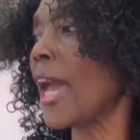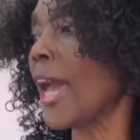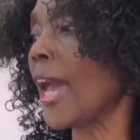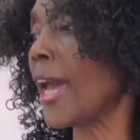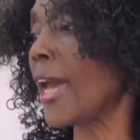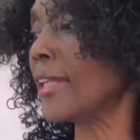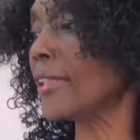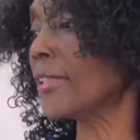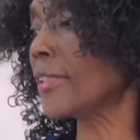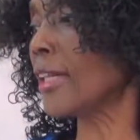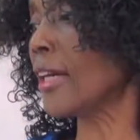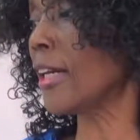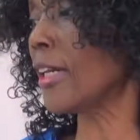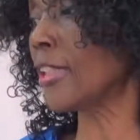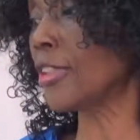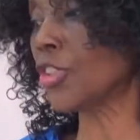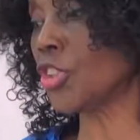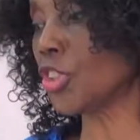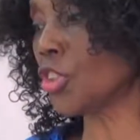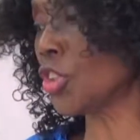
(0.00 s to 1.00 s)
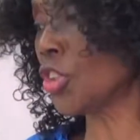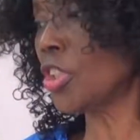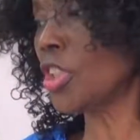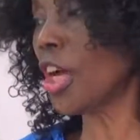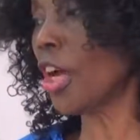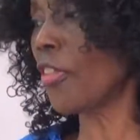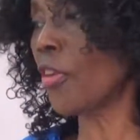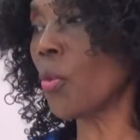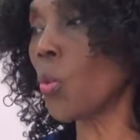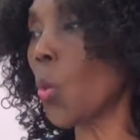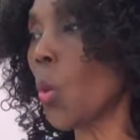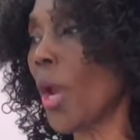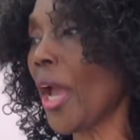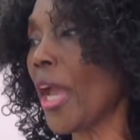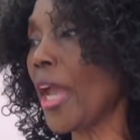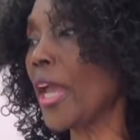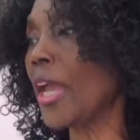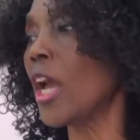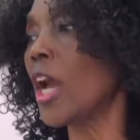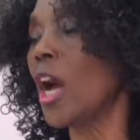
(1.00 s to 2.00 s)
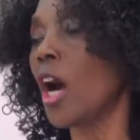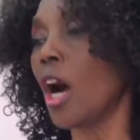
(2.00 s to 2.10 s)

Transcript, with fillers: and it's just another way